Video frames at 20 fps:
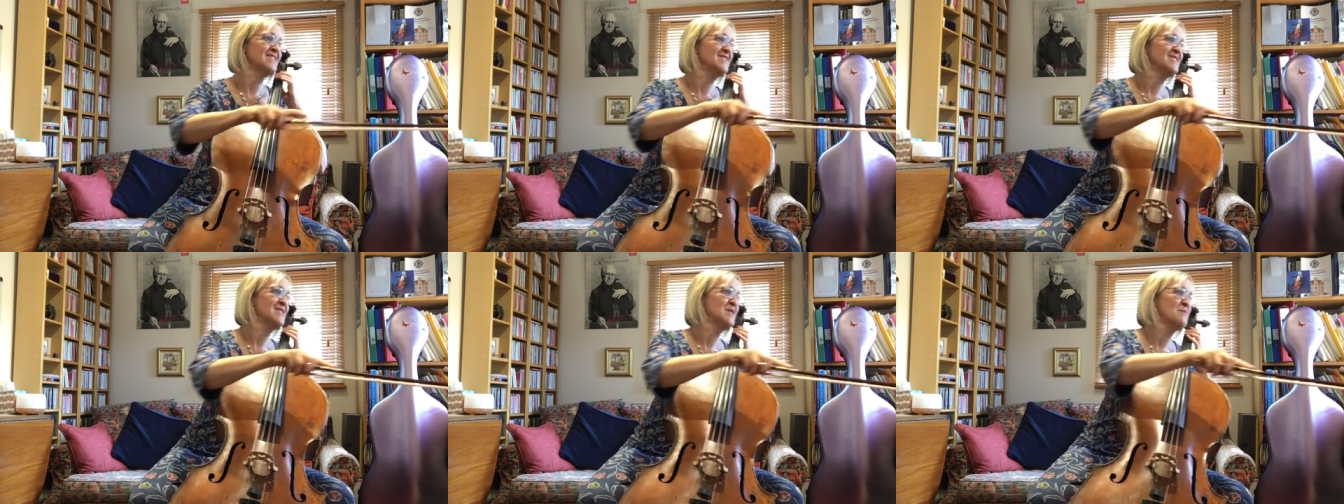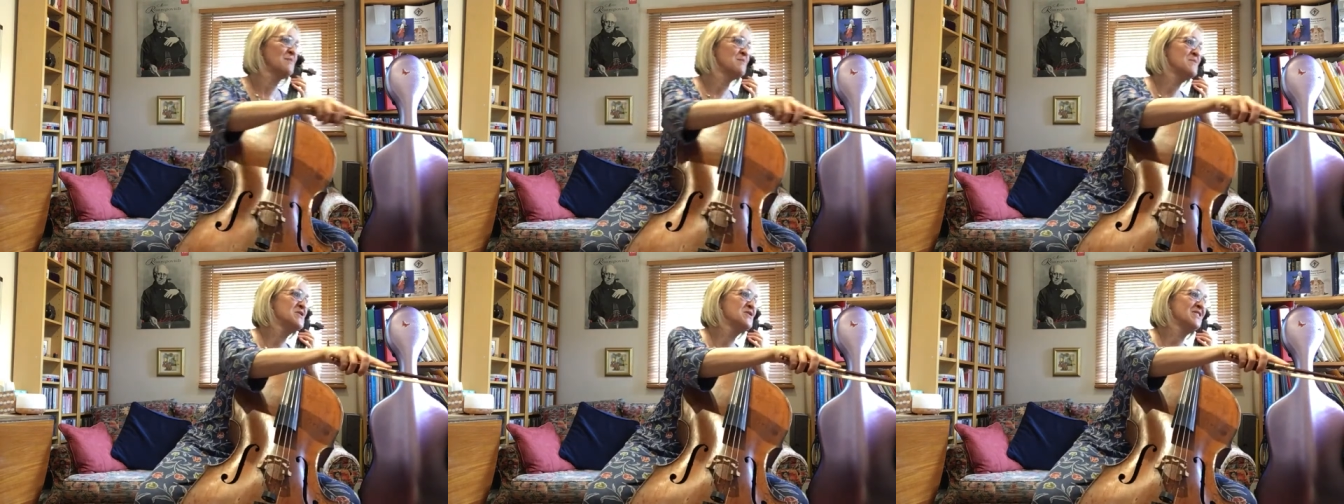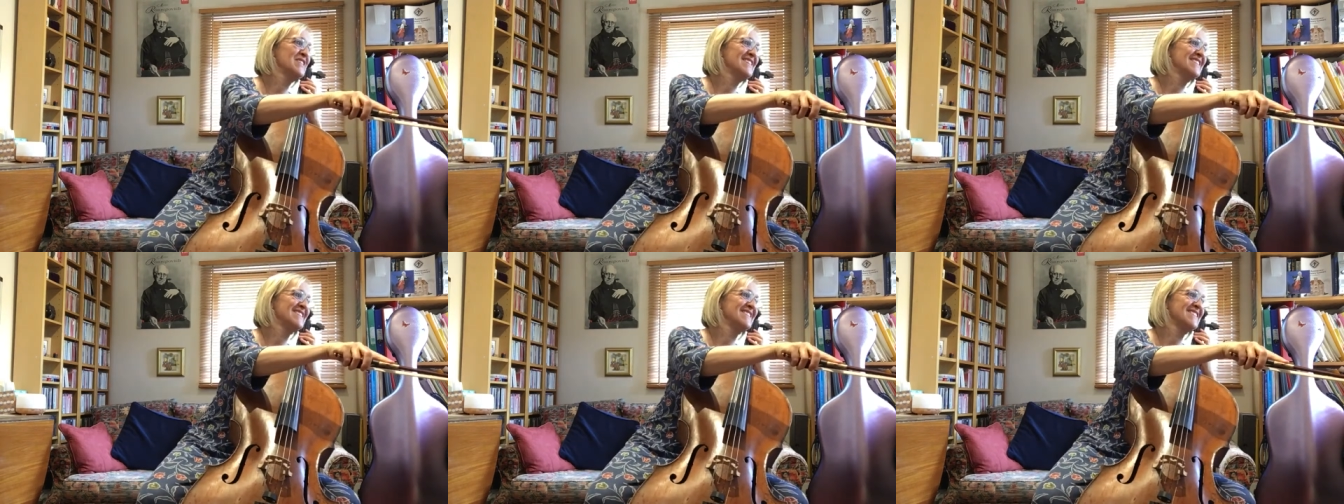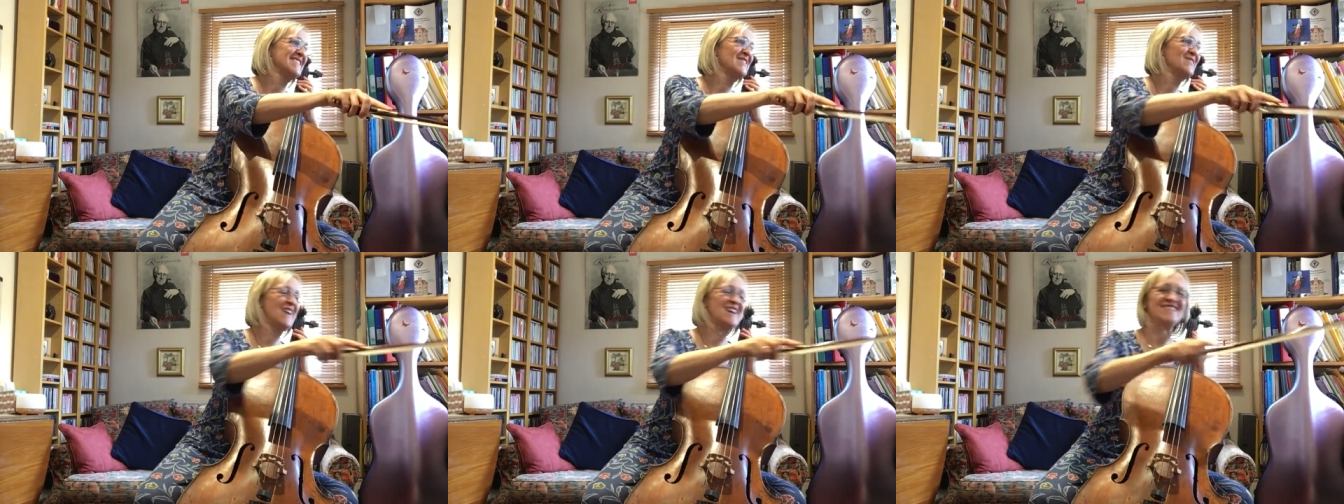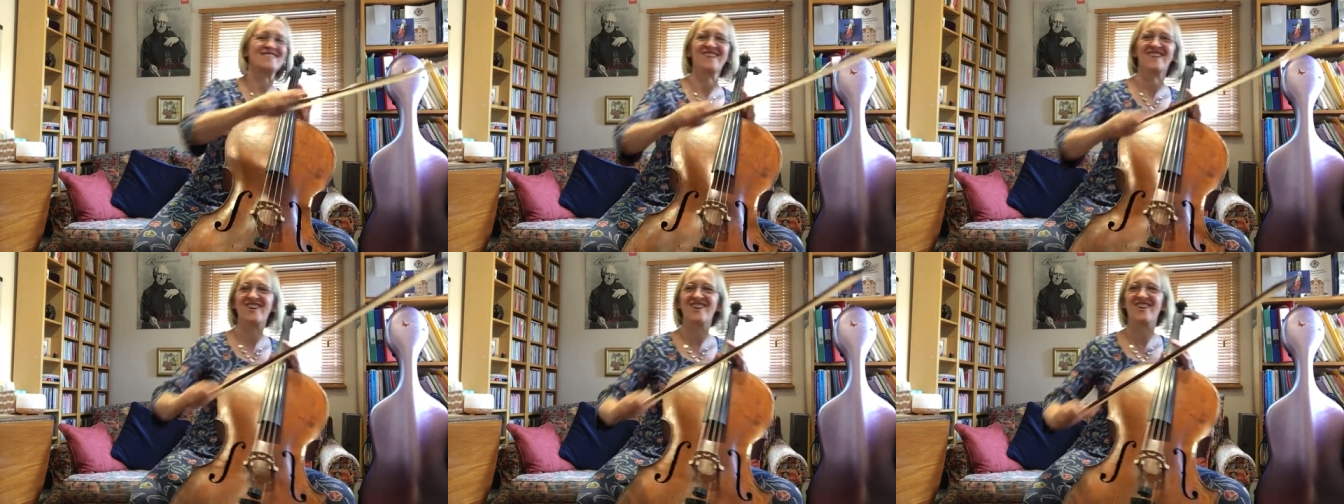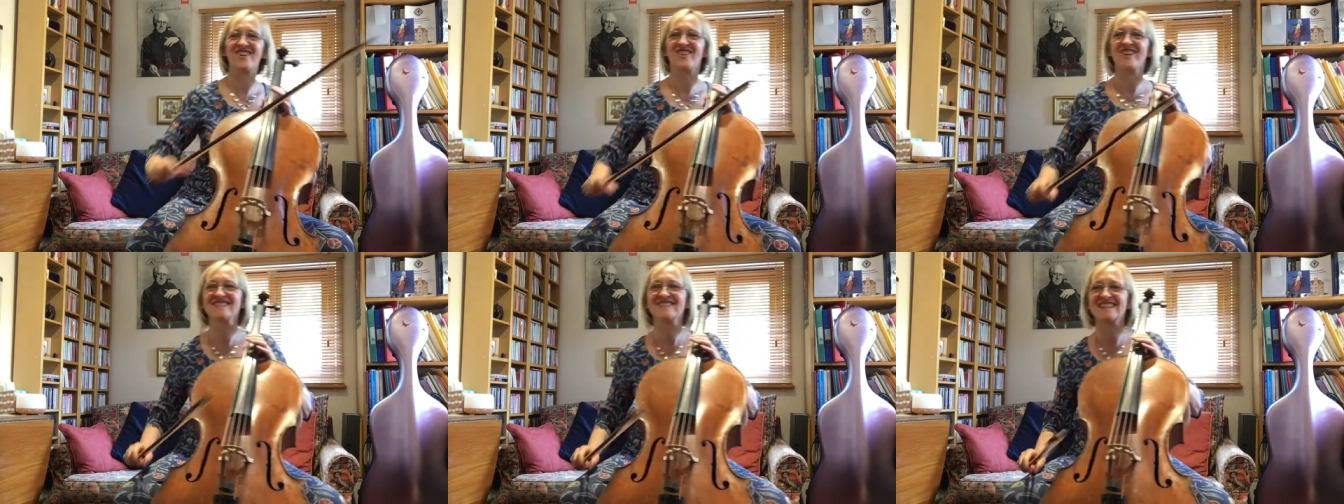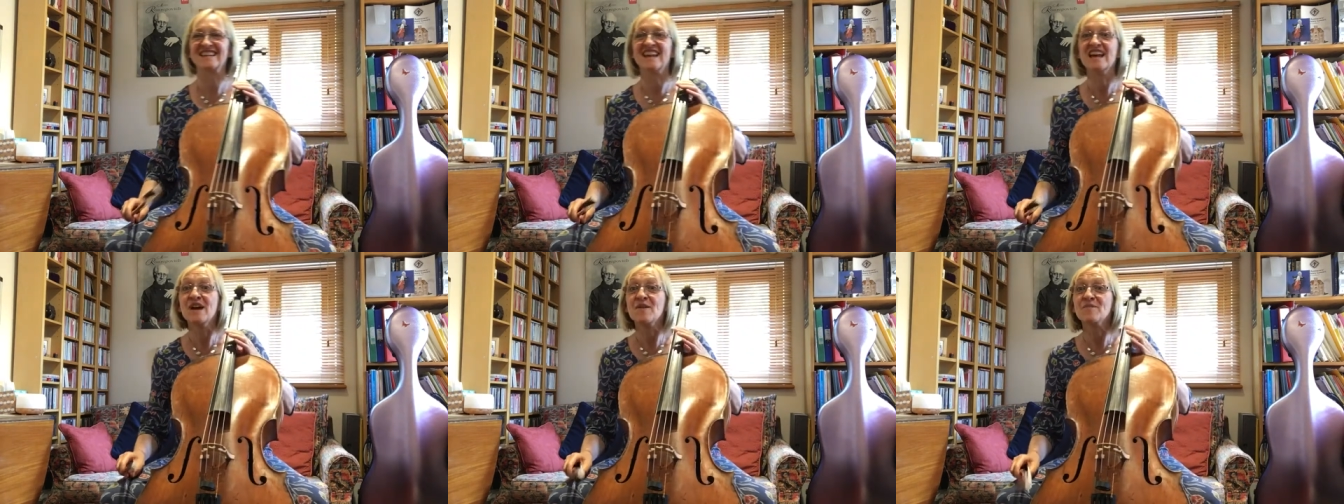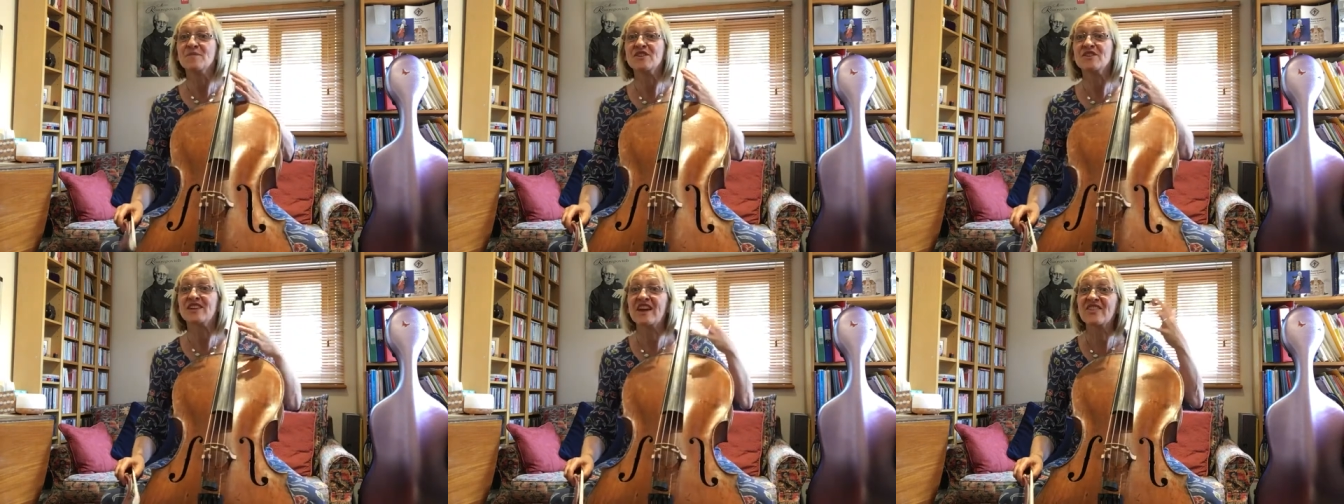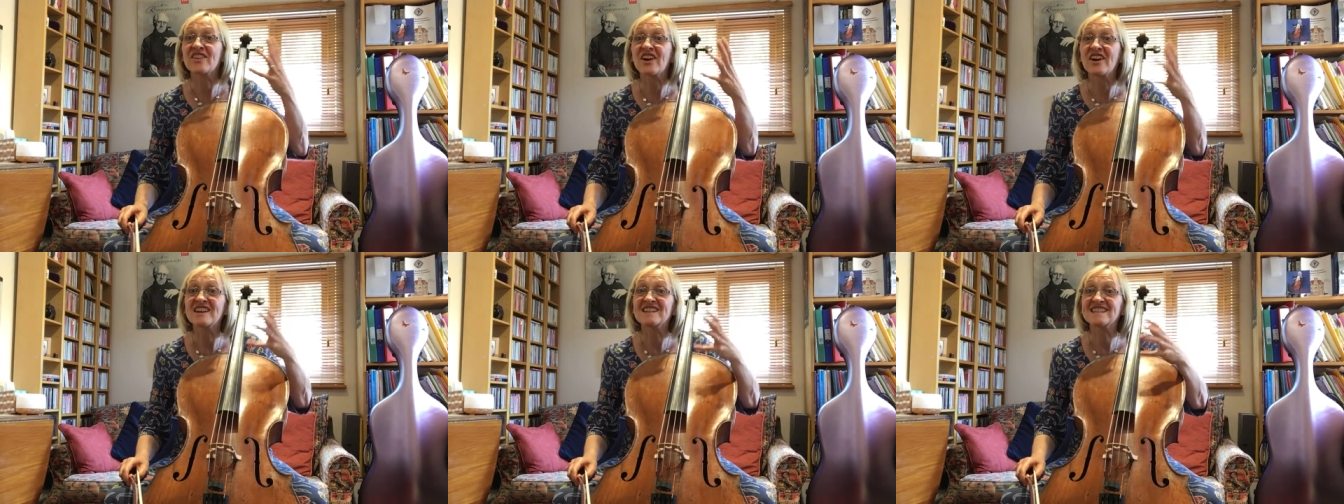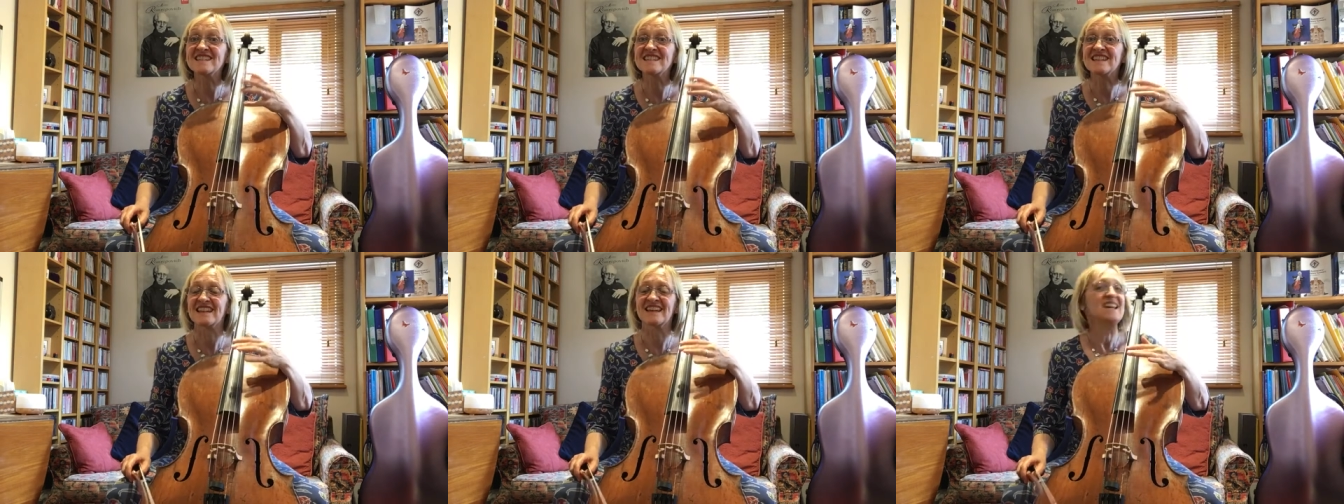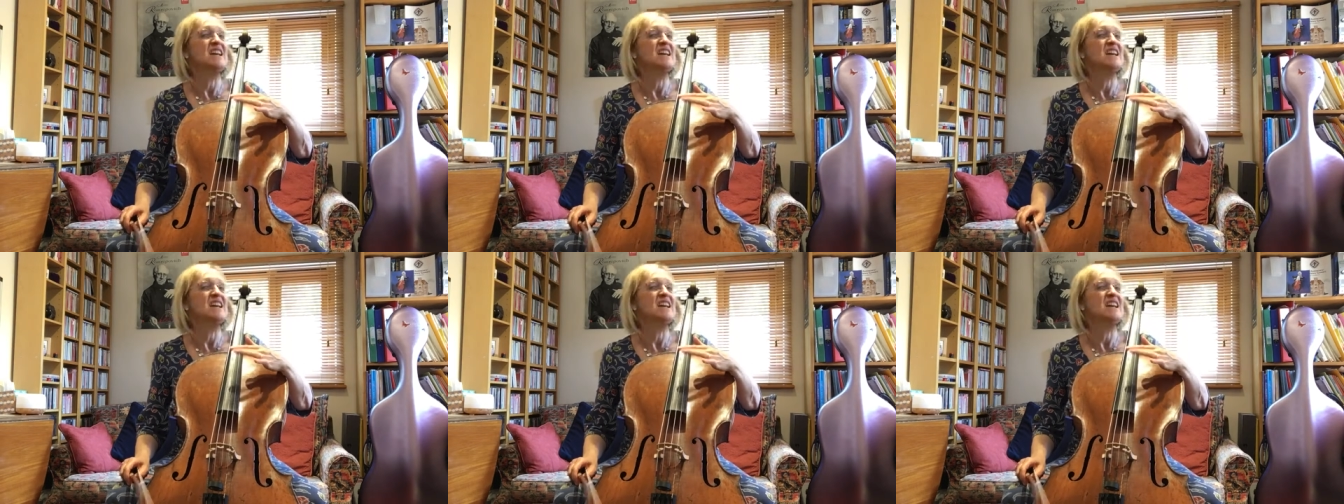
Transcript: Music is in the way, so I can't quite see. But you get the idea.